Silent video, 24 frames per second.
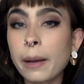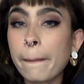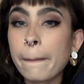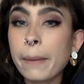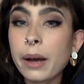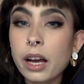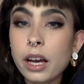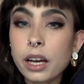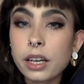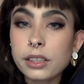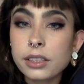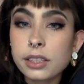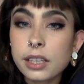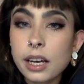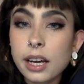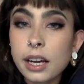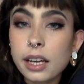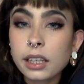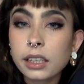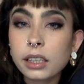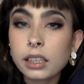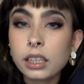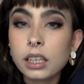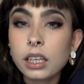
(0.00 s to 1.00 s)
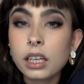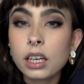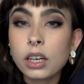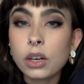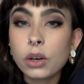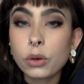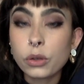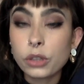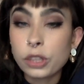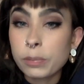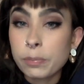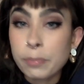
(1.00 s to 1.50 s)
and purging,
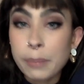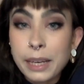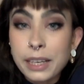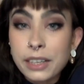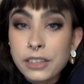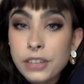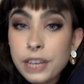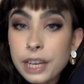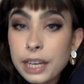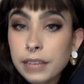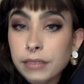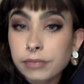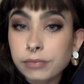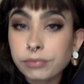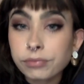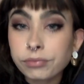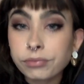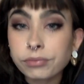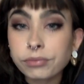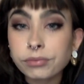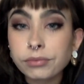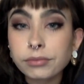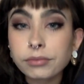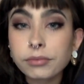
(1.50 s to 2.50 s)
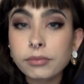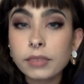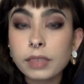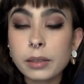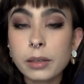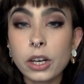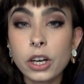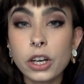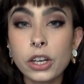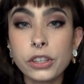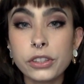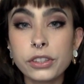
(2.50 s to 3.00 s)
or just binging,
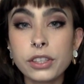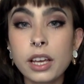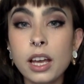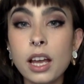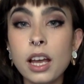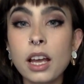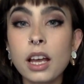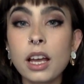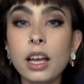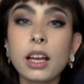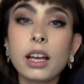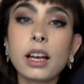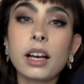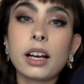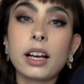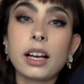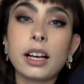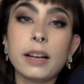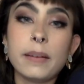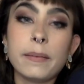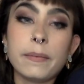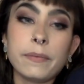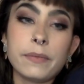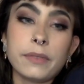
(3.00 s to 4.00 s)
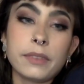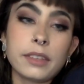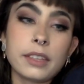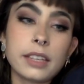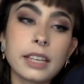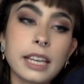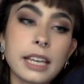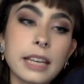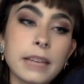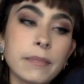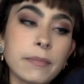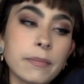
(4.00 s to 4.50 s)
because
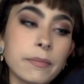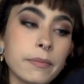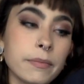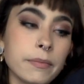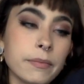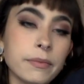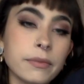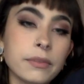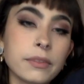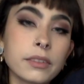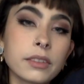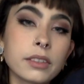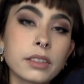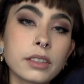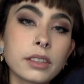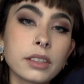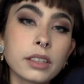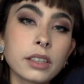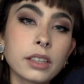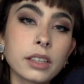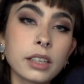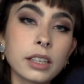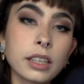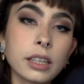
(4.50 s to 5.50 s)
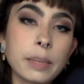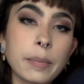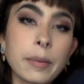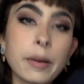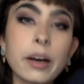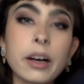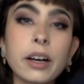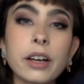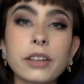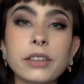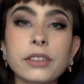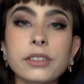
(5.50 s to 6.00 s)
in the
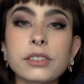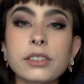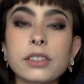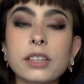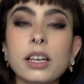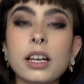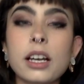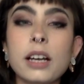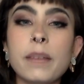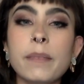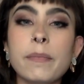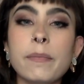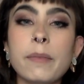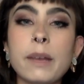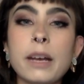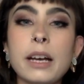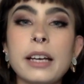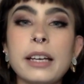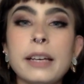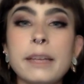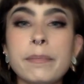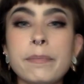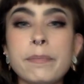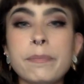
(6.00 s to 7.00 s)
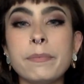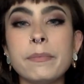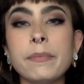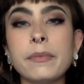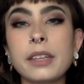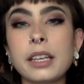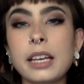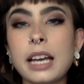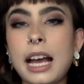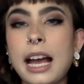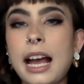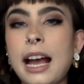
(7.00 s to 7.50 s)
past, my
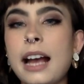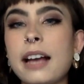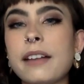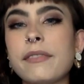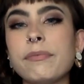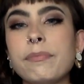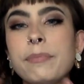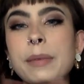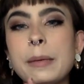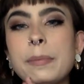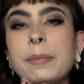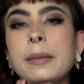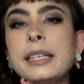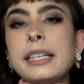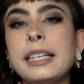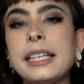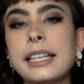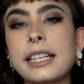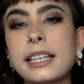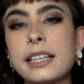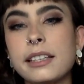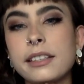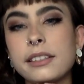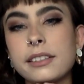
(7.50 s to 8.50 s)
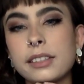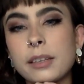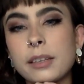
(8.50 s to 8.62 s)
BPD can